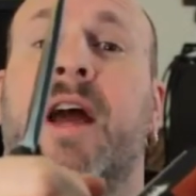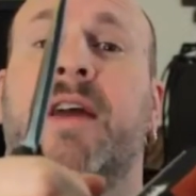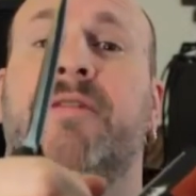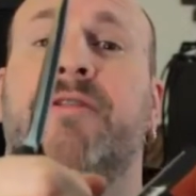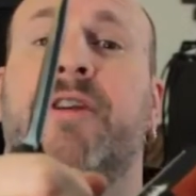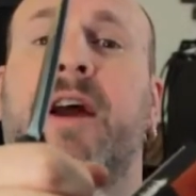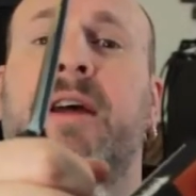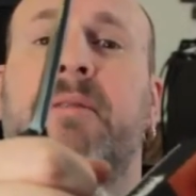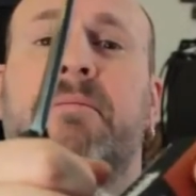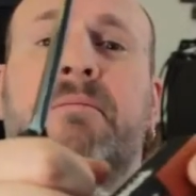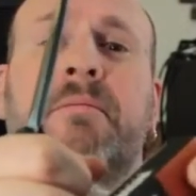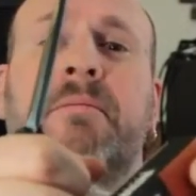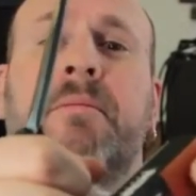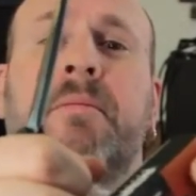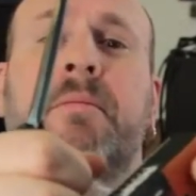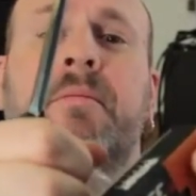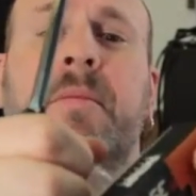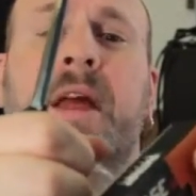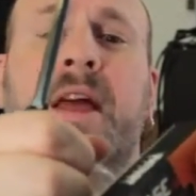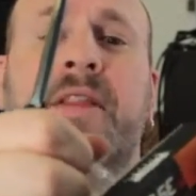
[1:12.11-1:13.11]
knife cut
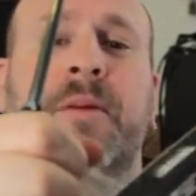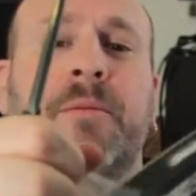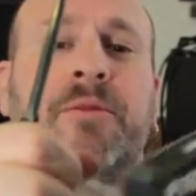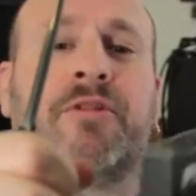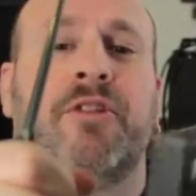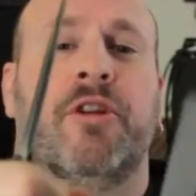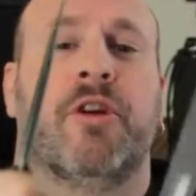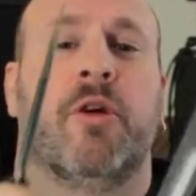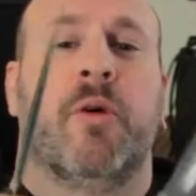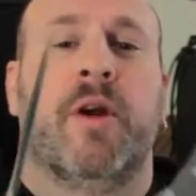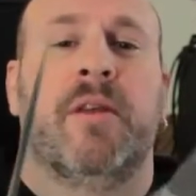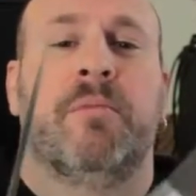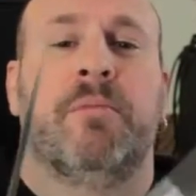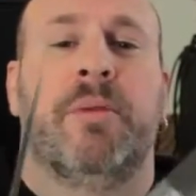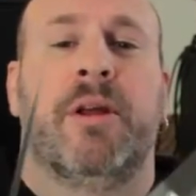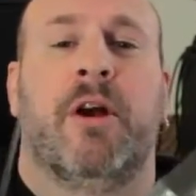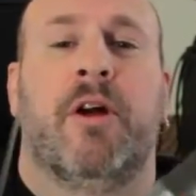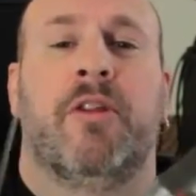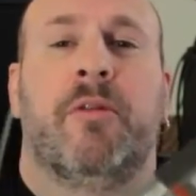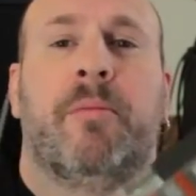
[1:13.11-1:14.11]
and then I'm just gonna go ahead and
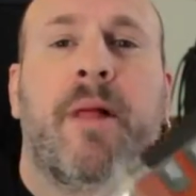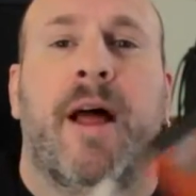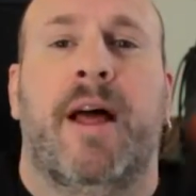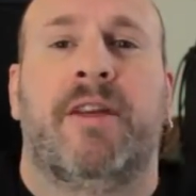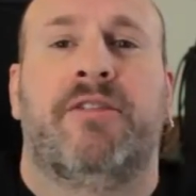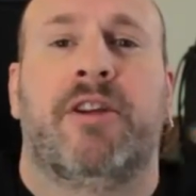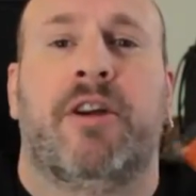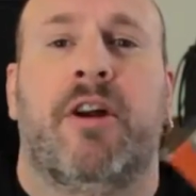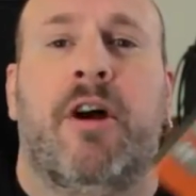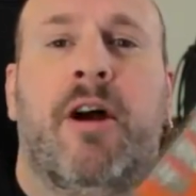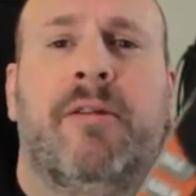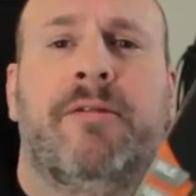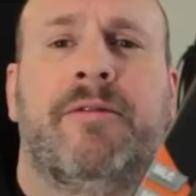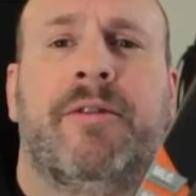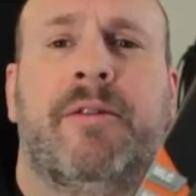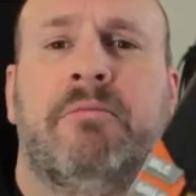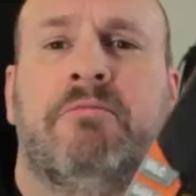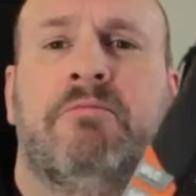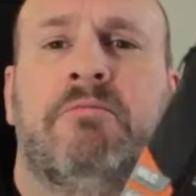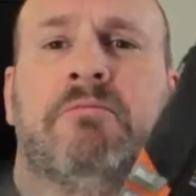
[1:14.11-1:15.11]
peel all the plastic off.